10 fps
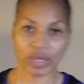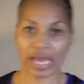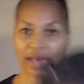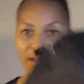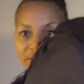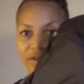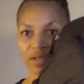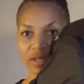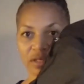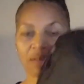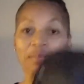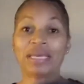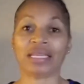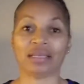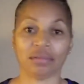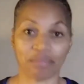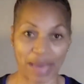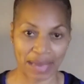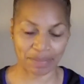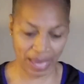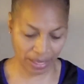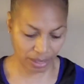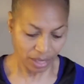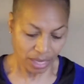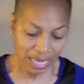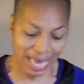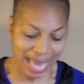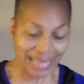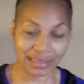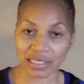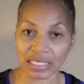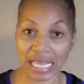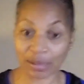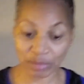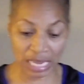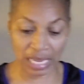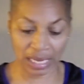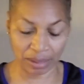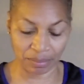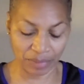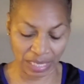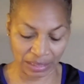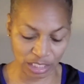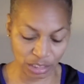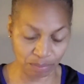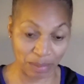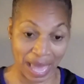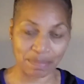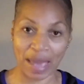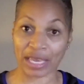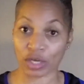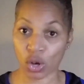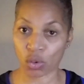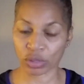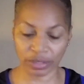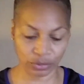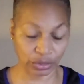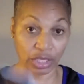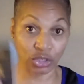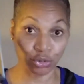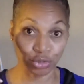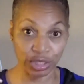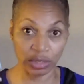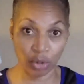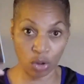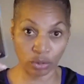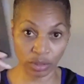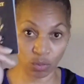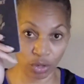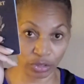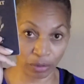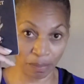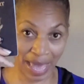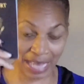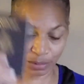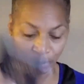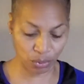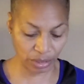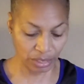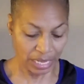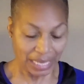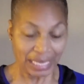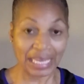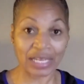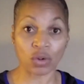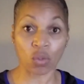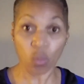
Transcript: we have a mini backpack. At the same time that this backpack can hold other things, you still only want your passport in